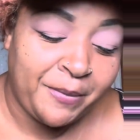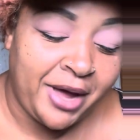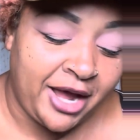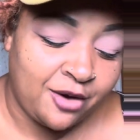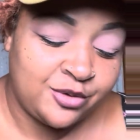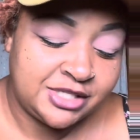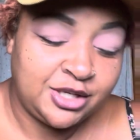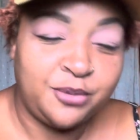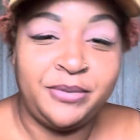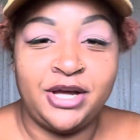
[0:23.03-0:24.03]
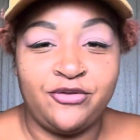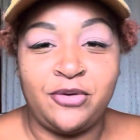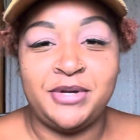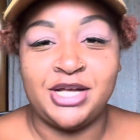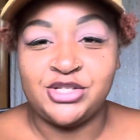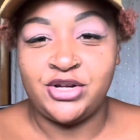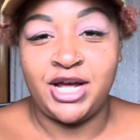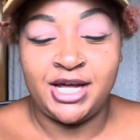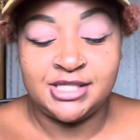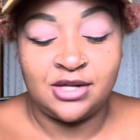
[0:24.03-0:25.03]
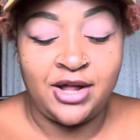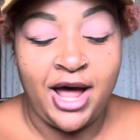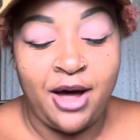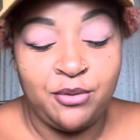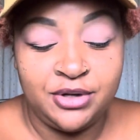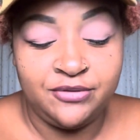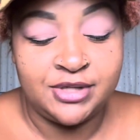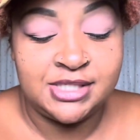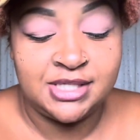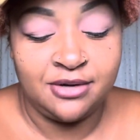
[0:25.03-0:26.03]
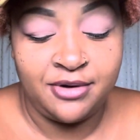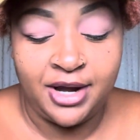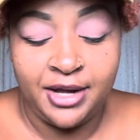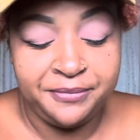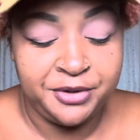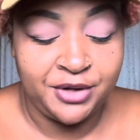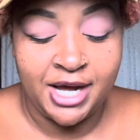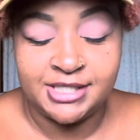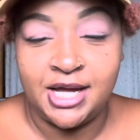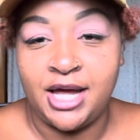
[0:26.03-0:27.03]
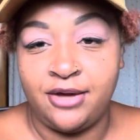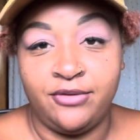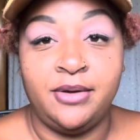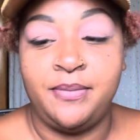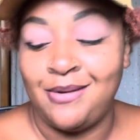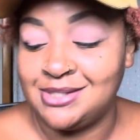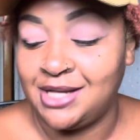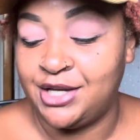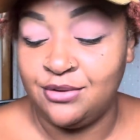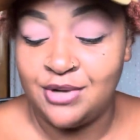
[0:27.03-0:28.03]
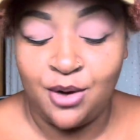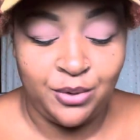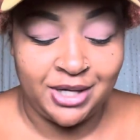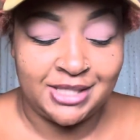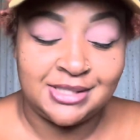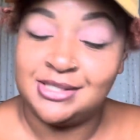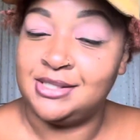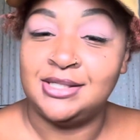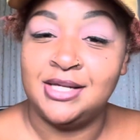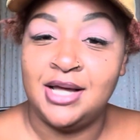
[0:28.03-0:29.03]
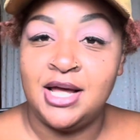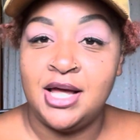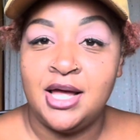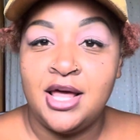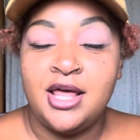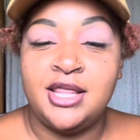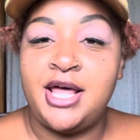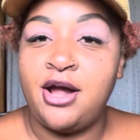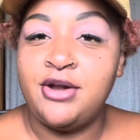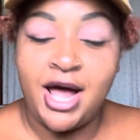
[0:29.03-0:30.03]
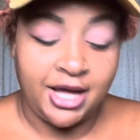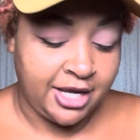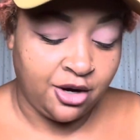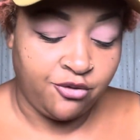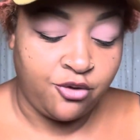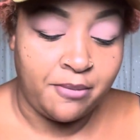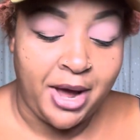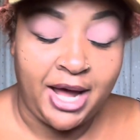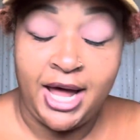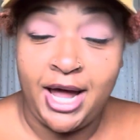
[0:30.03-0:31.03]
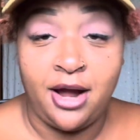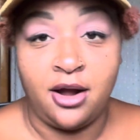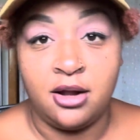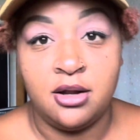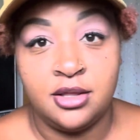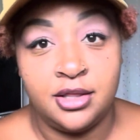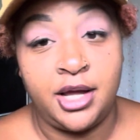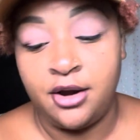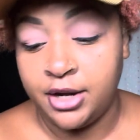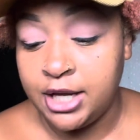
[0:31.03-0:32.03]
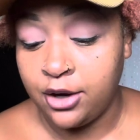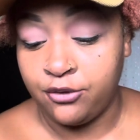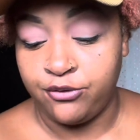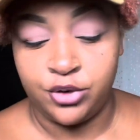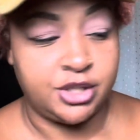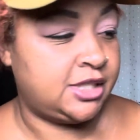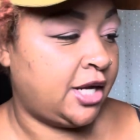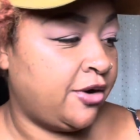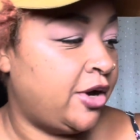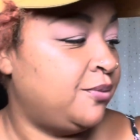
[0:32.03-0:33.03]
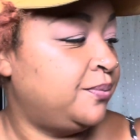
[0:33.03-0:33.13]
my hair was still big from yesterday, so the hat won't even sit right. You guys, I gave up. I was like, you know what? They're not here for my hair. They're here for the tarot.